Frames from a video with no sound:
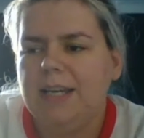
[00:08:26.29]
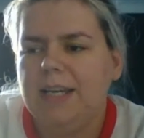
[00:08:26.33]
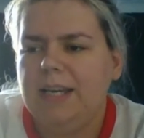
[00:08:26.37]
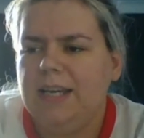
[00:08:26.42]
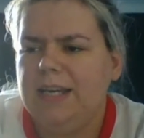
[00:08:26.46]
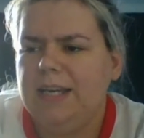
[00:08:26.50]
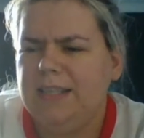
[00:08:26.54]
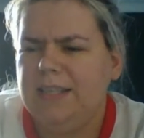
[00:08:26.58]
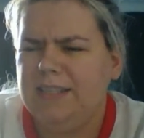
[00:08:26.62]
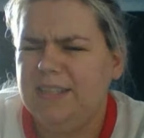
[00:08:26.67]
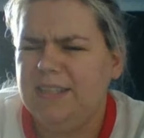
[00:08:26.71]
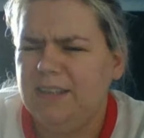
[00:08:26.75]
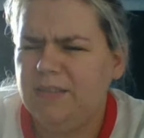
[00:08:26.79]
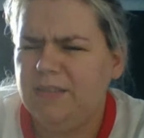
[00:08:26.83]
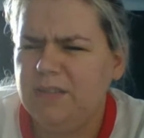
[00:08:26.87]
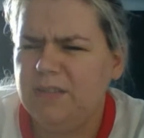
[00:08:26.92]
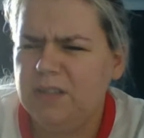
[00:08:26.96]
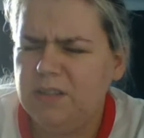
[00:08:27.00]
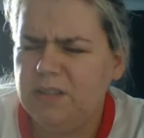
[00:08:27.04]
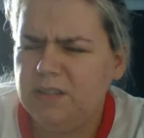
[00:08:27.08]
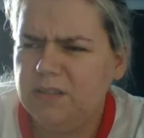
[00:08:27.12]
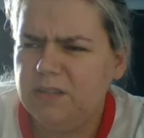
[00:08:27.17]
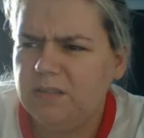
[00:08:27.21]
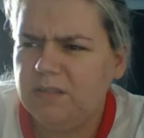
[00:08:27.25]
It
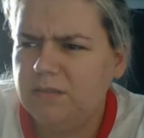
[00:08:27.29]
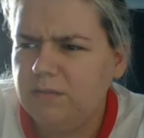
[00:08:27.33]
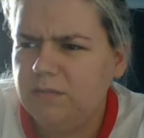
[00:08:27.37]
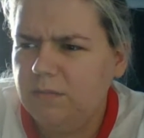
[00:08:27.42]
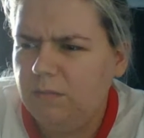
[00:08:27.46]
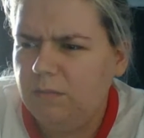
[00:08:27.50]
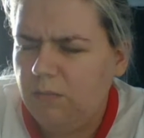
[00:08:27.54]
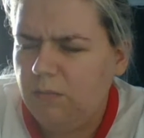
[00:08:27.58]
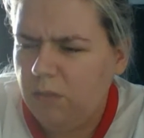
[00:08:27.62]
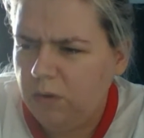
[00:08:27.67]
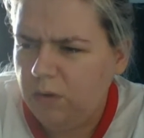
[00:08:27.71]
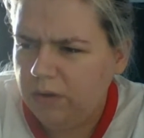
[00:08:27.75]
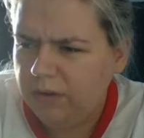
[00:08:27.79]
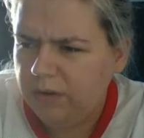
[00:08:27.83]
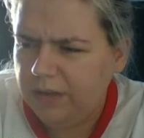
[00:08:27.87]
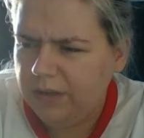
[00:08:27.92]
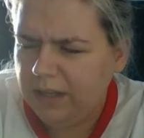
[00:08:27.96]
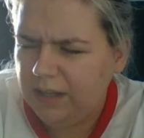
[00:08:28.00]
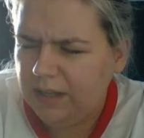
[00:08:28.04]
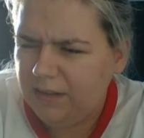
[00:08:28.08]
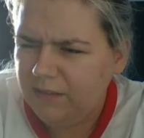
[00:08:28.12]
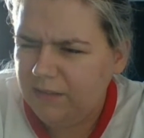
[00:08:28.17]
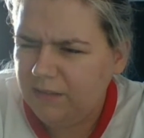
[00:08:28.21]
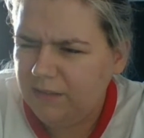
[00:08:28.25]
sounds more
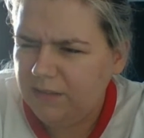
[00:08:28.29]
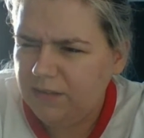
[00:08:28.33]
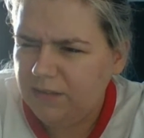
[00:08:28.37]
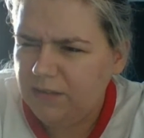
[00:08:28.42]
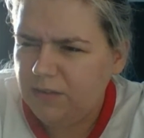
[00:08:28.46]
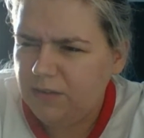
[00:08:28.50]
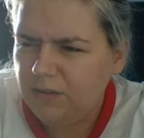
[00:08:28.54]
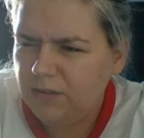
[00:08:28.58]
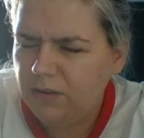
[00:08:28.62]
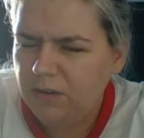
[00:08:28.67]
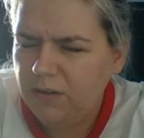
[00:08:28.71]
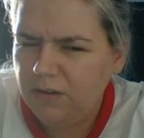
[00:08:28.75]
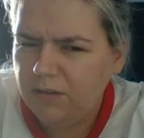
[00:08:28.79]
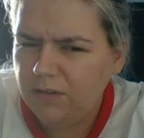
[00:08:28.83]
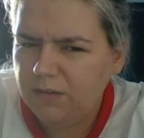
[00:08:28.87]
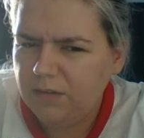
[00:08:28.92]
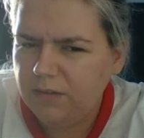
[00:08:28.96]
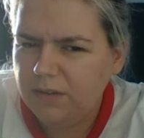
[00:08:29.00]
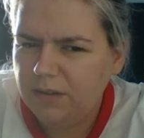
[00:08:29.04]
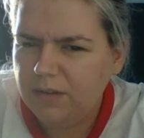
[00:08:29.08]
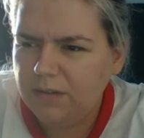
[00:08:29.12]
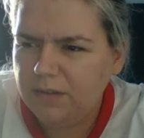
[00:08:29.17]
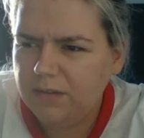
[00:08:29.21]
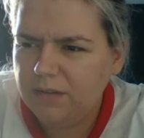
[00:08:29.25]
like they're not
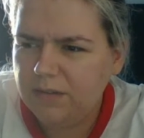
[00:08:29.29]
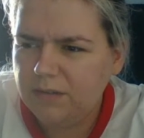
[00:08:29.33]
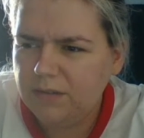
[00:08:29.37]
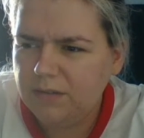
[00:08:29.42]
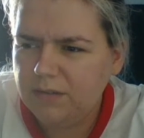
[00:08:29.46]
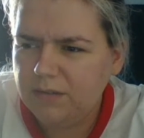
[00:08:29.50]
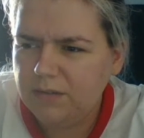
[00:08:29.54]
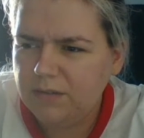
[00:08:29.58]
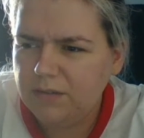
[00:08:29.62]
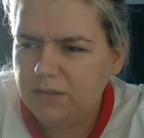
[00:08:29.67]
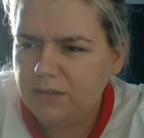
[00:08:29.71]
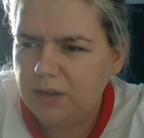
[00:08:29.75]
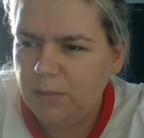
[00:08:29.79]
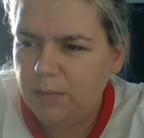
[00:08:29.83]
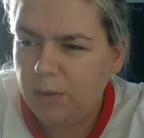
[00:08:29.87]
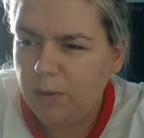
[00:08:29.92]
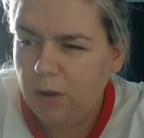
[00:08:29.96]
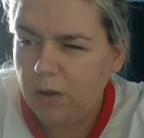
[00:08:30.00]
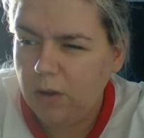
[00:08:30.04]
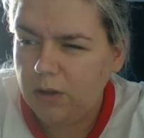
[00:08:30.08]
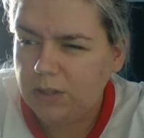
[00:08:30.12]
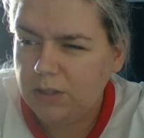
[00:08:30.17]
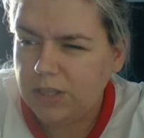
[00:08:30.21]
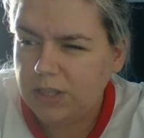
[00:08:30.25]

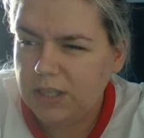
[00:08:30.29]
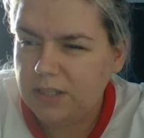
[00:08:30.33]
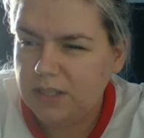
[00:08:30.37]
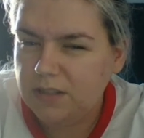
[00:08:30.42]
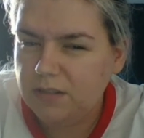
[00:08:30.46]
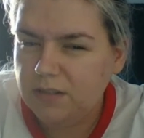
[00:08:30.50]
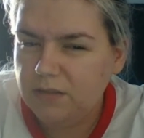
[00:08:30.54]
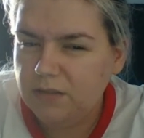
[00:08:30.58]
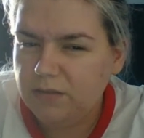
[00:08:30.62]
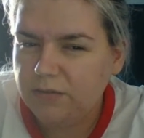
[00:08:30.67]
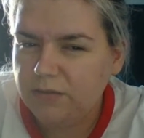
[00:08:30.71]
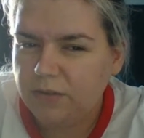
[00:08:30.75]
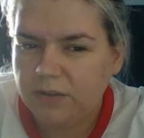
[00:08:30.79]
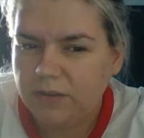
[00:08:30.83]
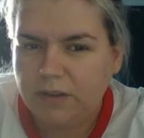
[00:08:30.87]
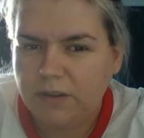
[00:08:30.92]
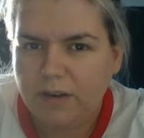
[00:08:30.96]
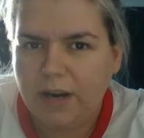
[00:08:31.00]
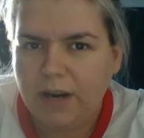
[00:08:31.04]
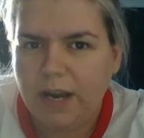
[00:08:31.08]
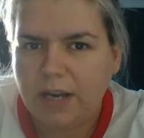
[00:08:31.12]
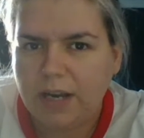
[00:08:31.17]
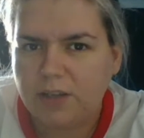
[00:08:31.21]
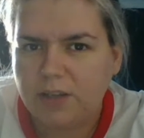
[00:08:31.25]
apologizing for their
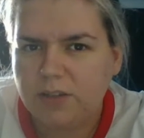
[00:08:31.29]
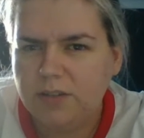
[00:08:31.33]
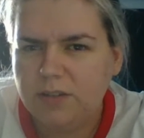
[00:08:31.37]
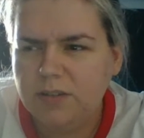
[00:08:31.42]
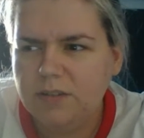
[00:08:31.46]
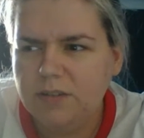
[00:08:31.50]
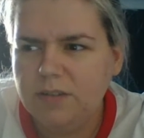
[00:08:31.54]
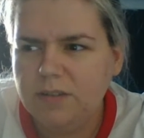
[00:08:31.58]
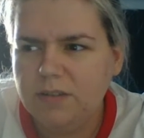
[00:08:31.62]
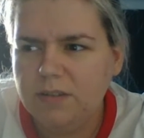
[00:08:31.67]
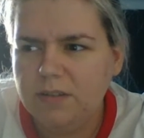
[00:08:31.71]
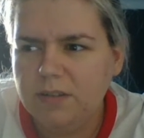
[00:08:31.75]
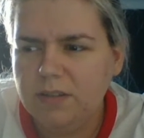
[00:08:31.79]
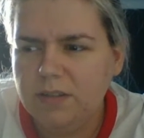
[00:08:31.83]
actions.